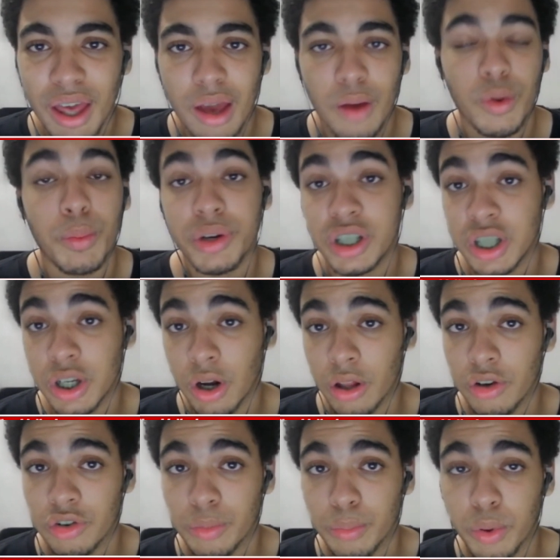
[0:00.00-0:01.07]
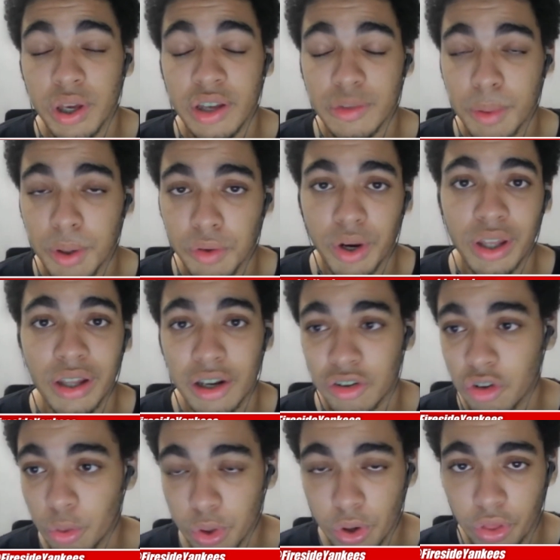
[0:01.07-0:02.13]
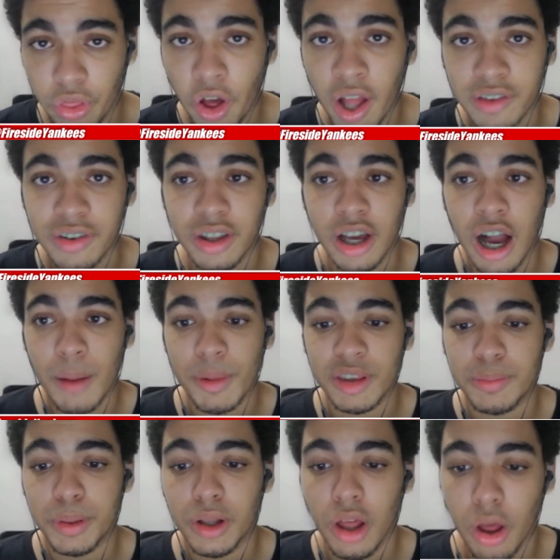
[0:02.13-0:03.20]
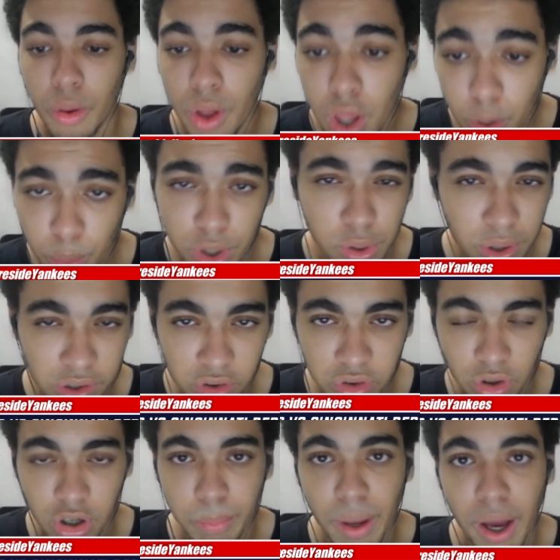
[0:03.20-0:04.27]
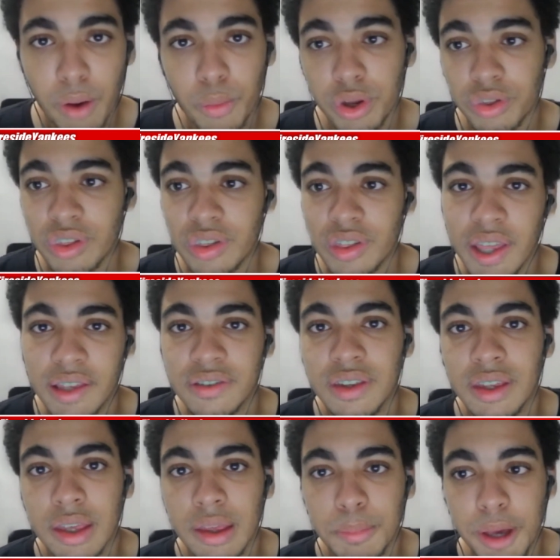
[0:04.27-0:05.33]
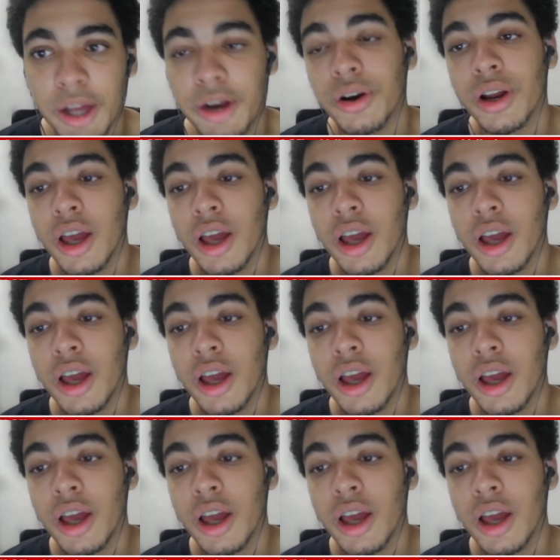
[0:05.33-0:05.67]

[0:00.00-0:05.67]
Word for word: We appreciate all your support. You guys have been great. Let us know your thoughts in the comments below. What are you concerned about? What do you think the Yankees can get better?